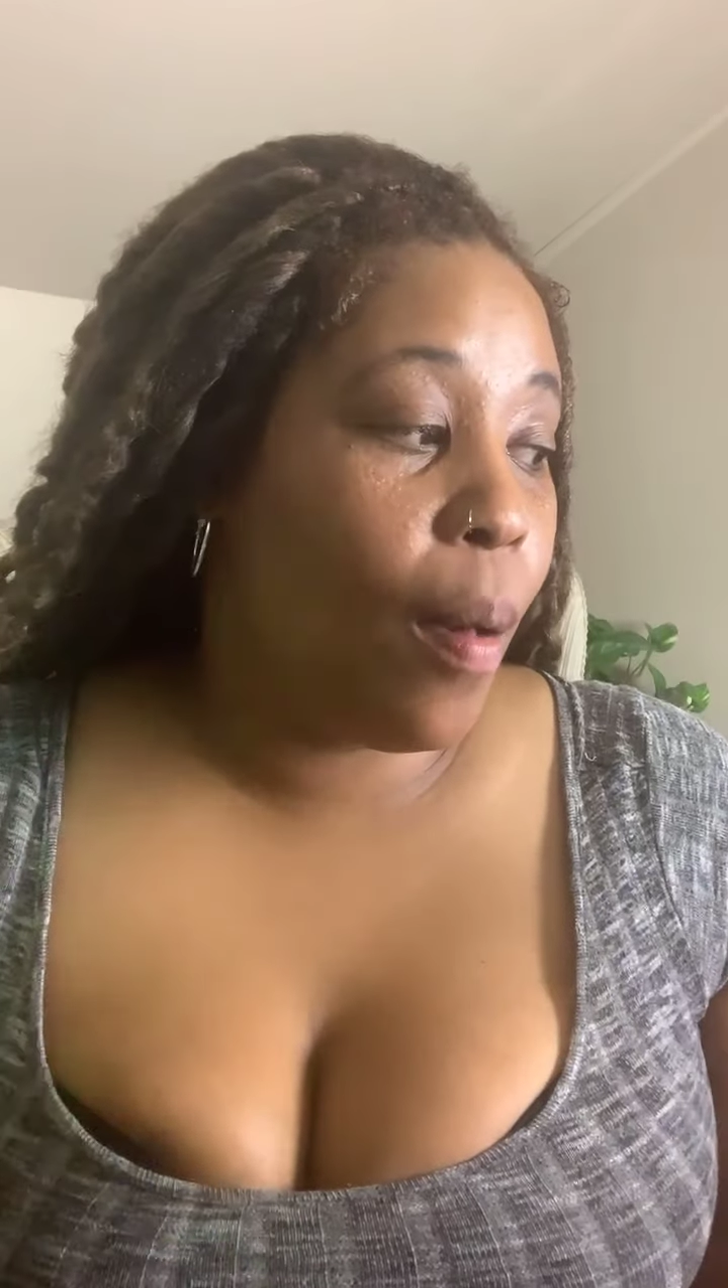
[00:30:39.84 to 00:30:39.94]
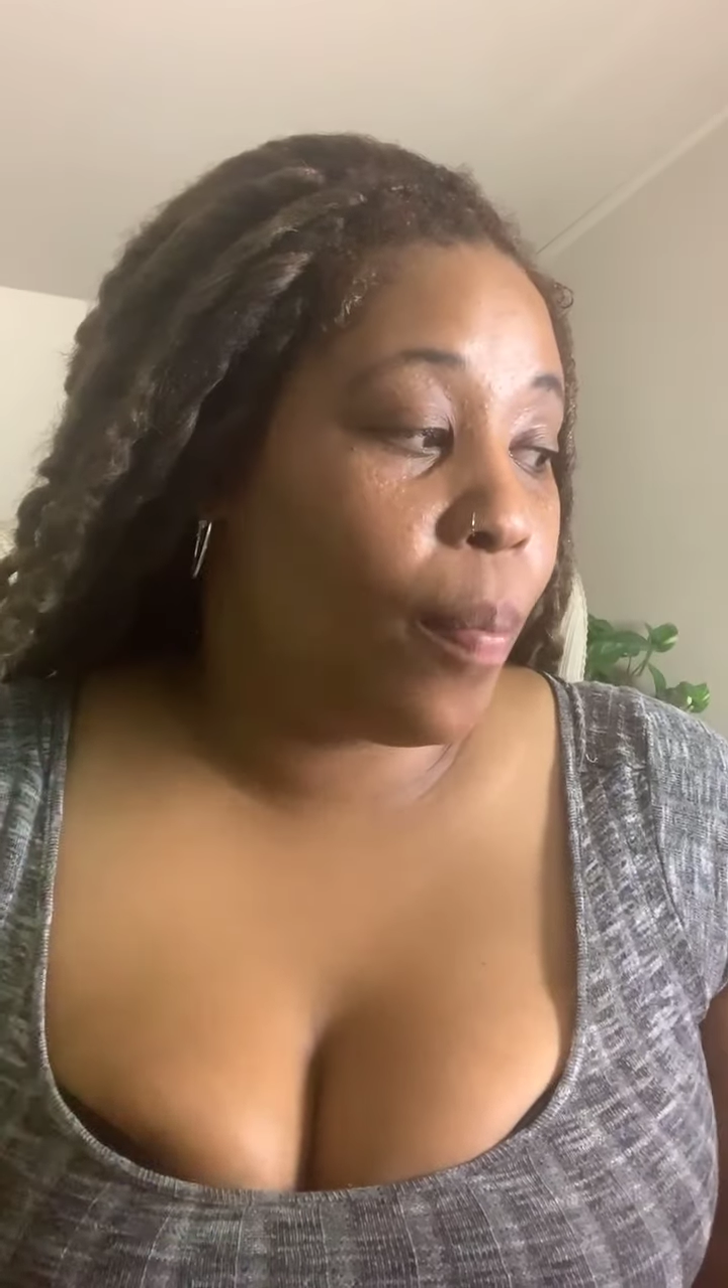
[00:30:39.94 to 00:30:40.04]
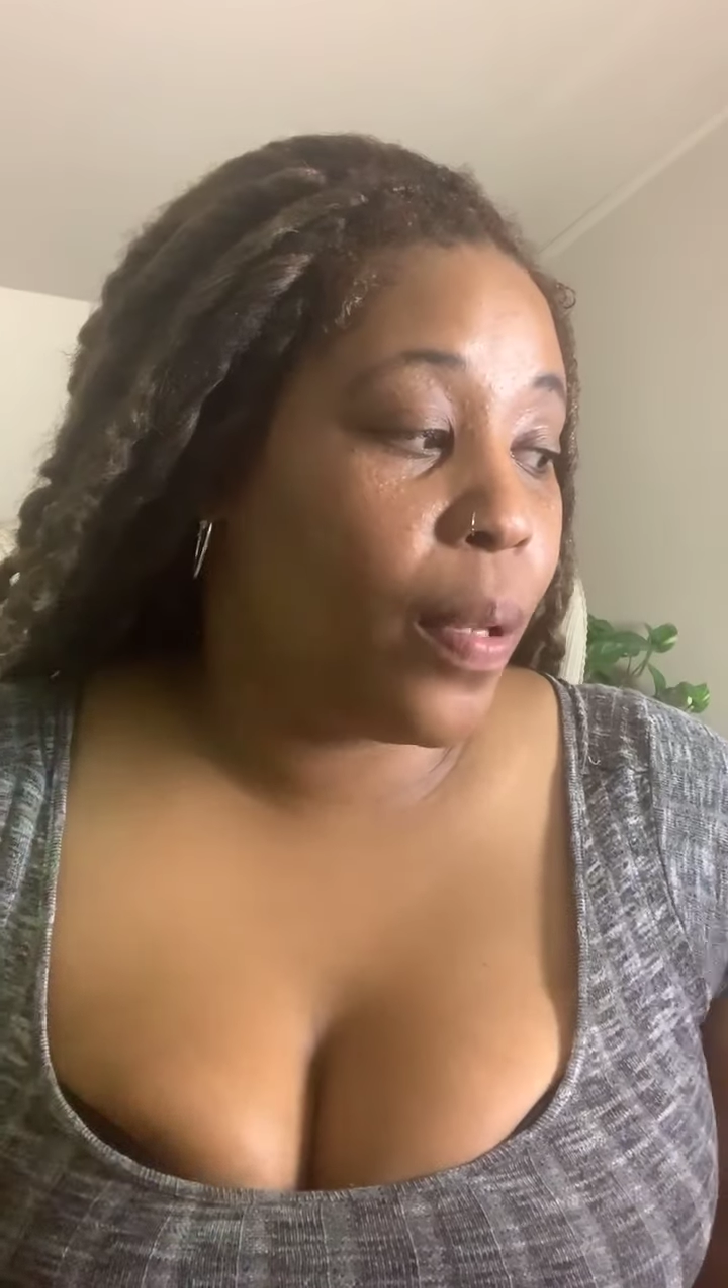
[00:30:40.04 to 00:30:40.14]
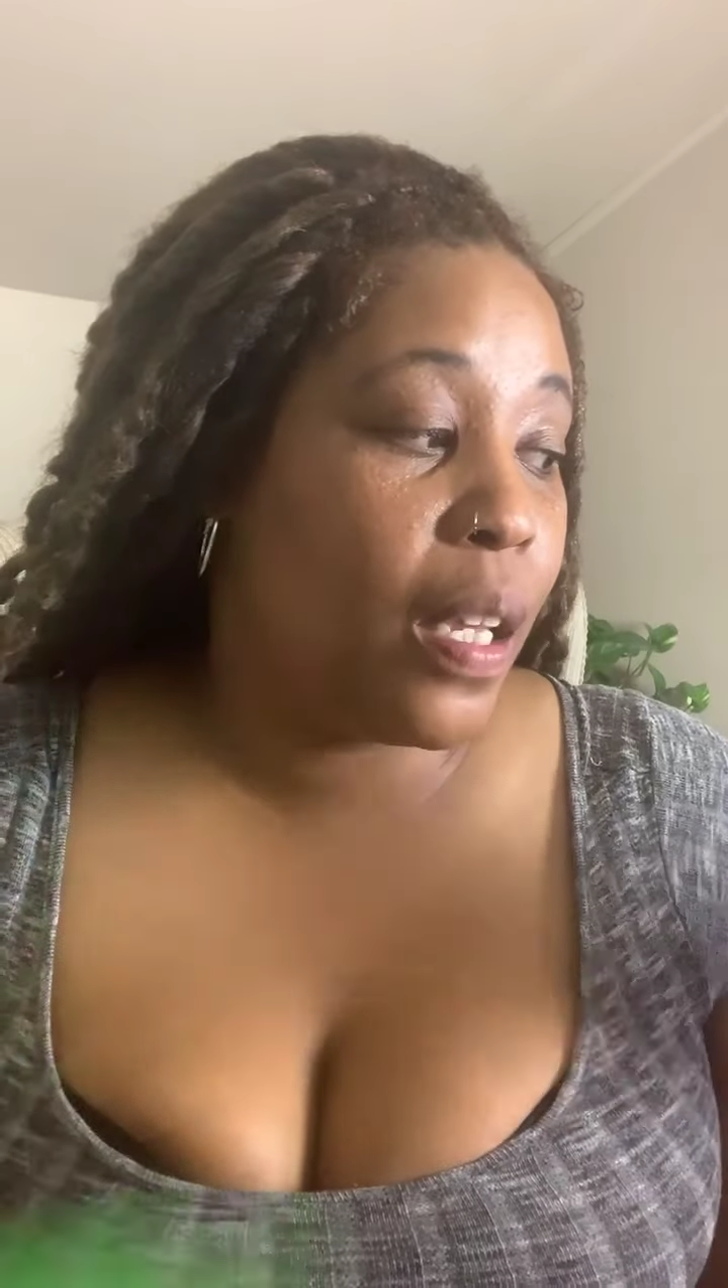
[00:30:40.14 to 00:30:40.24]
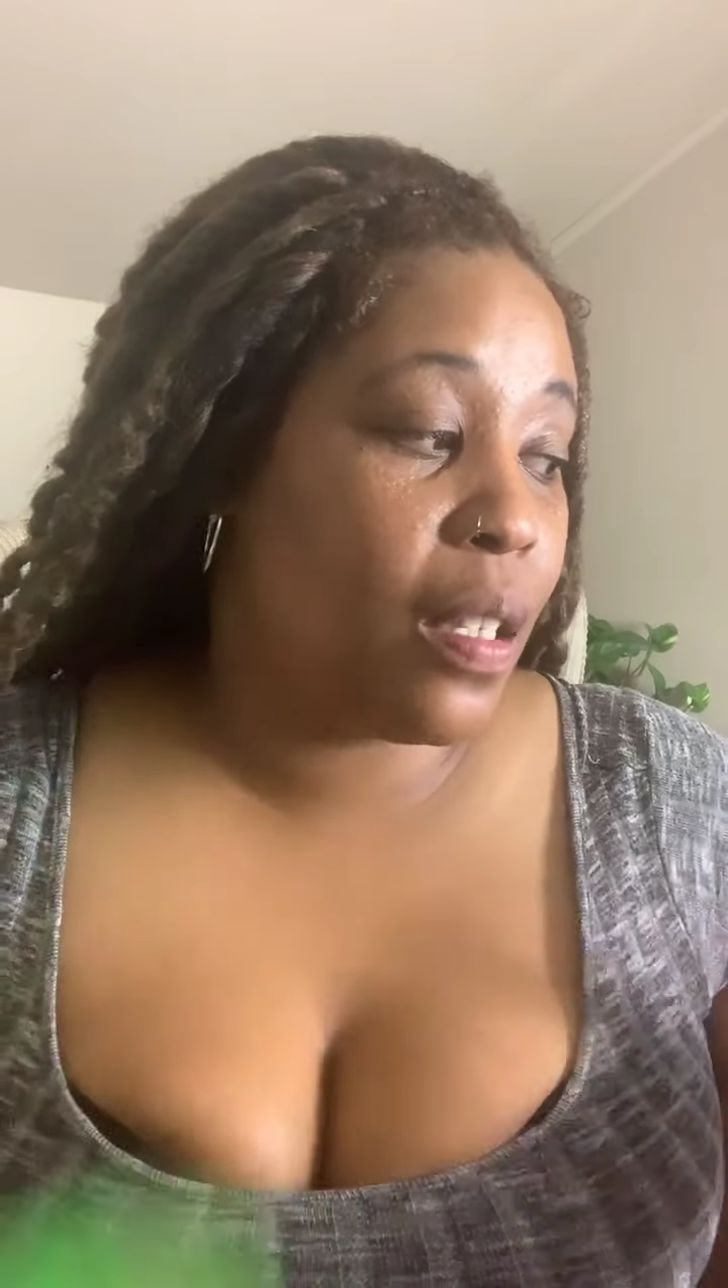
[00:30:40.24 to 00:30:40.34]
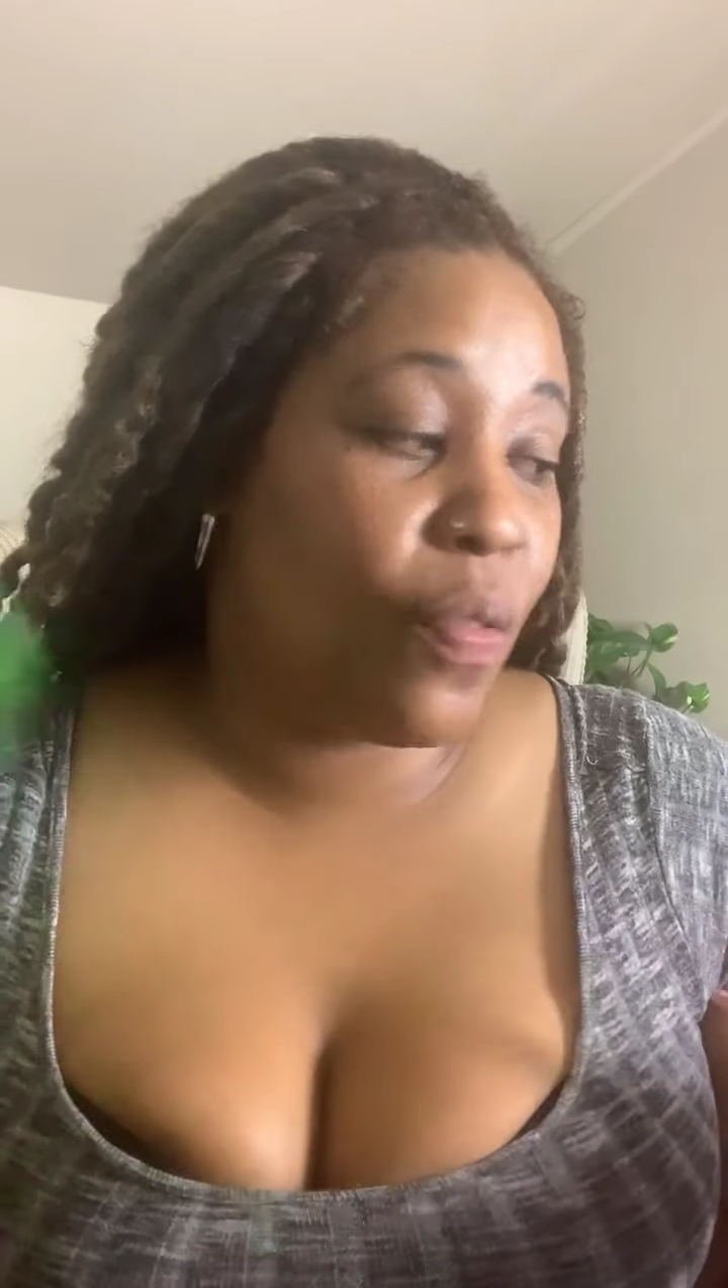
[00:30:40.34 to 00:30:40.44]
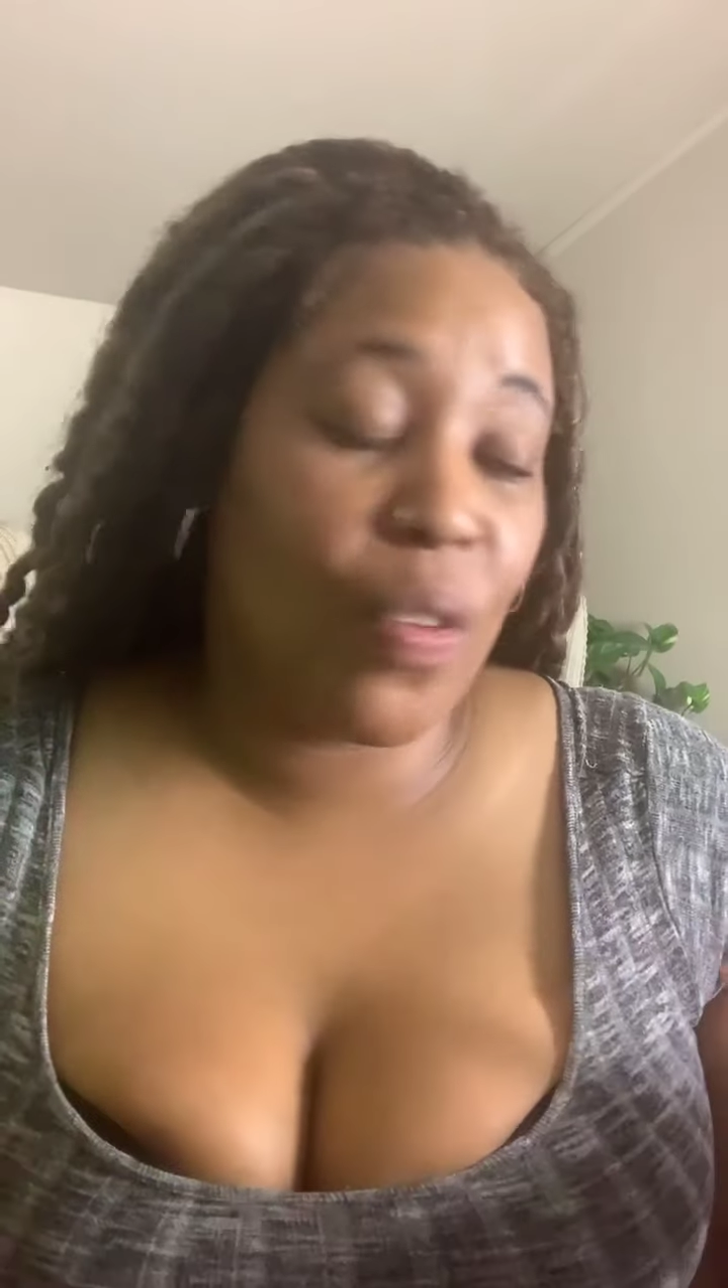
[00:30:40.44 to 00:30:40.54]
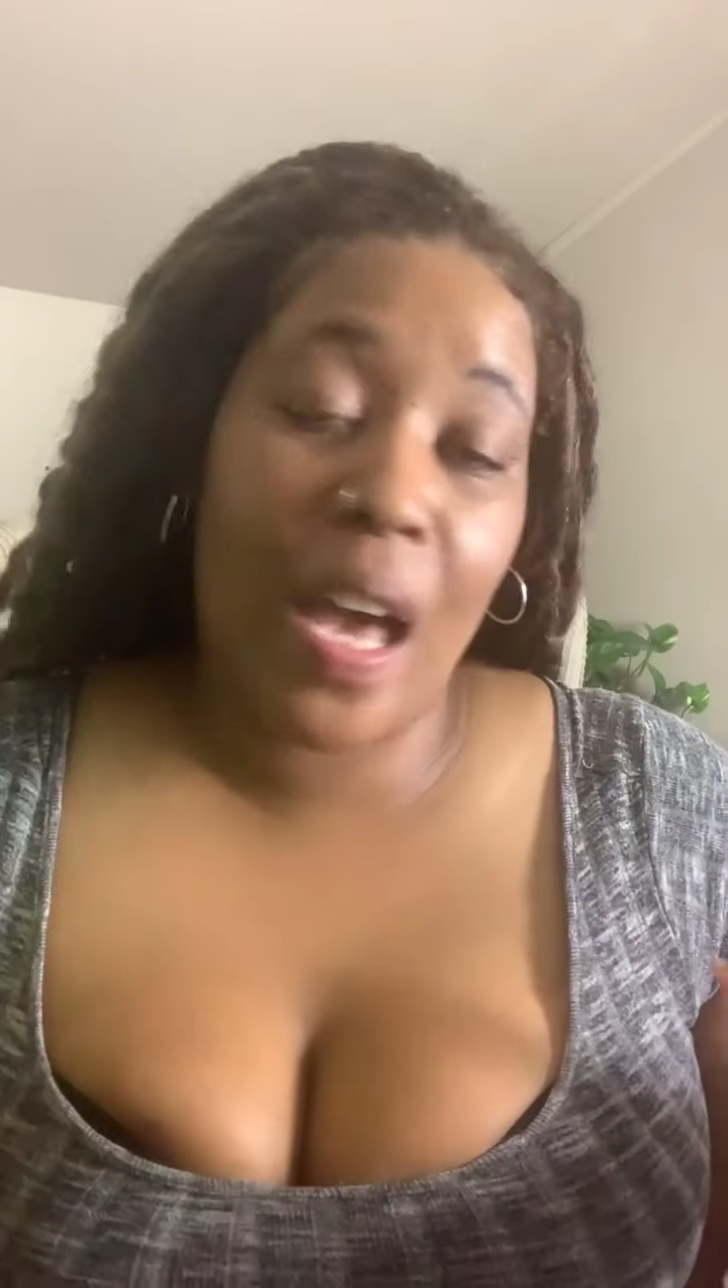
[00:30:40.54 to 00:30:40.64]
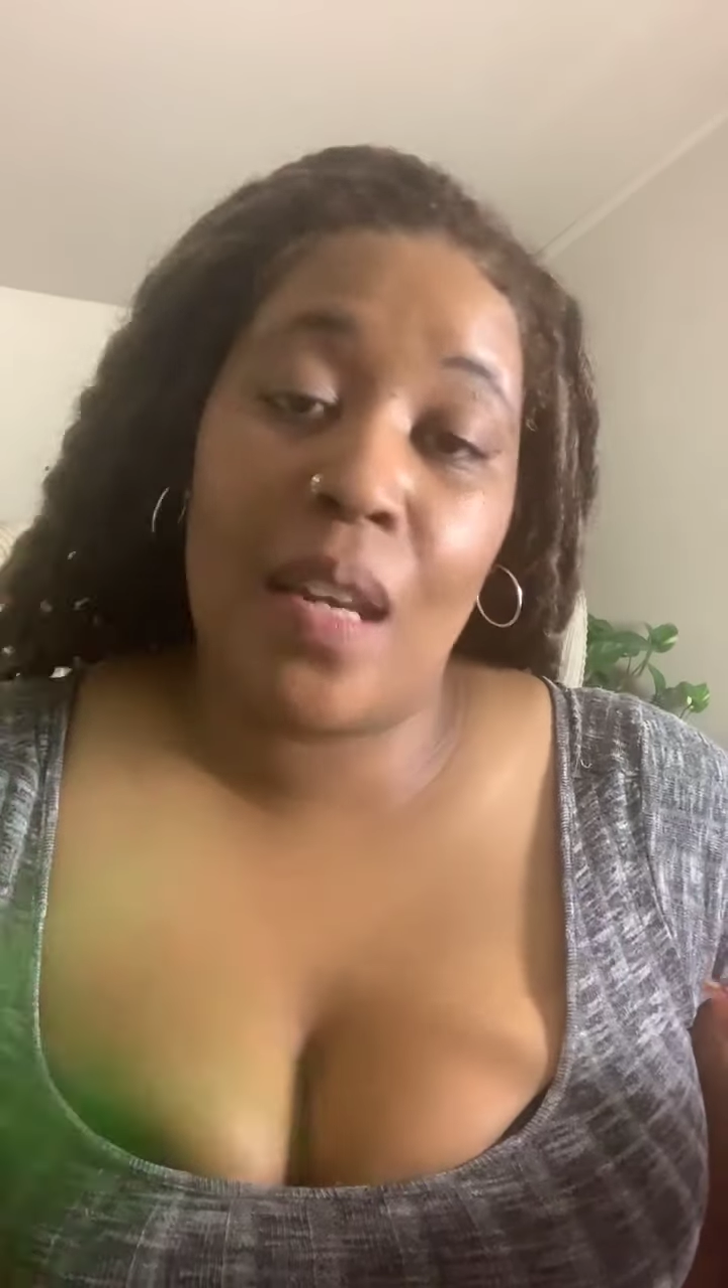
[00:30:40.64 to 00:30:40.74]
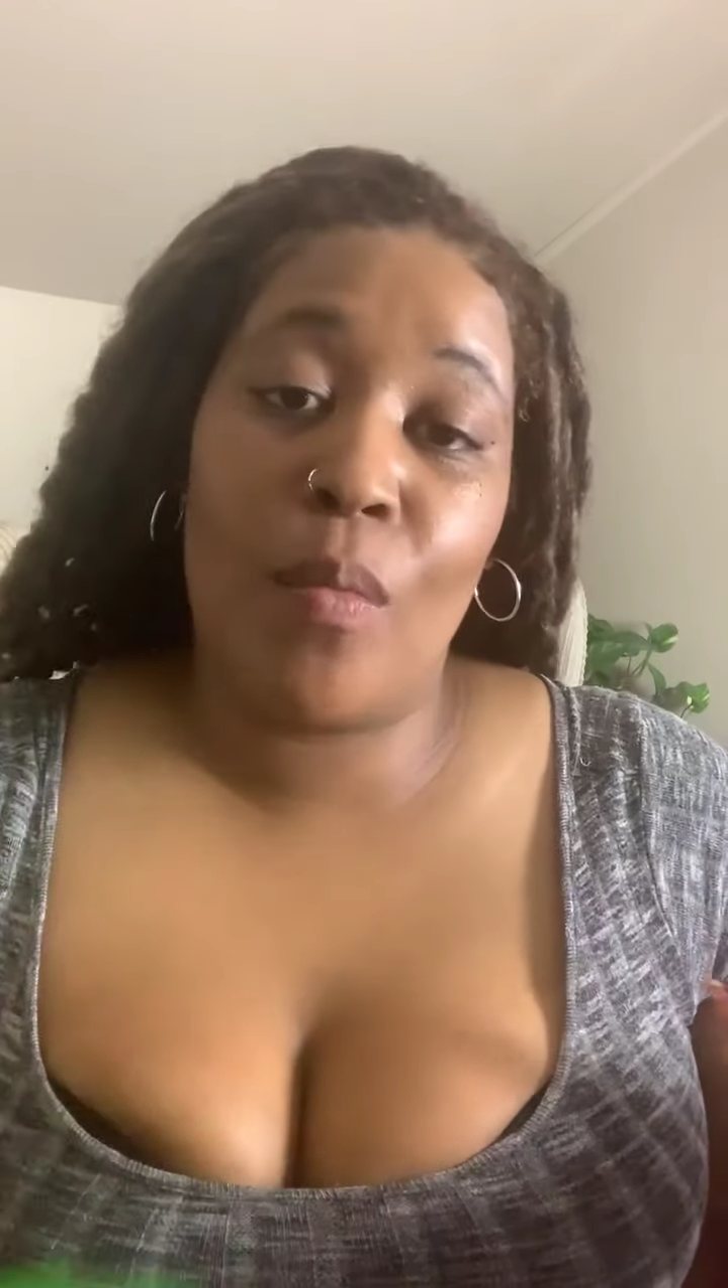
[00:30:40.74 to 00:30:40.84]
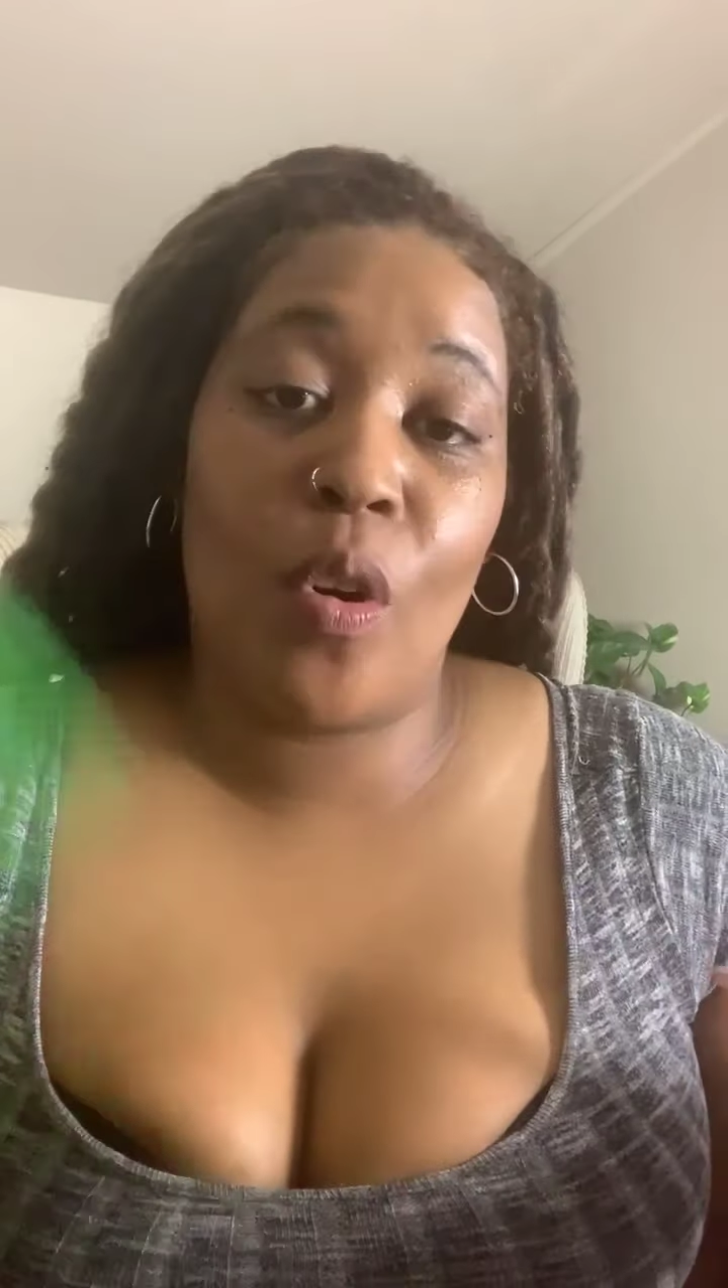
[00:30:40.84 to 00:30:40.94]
Please, if you got any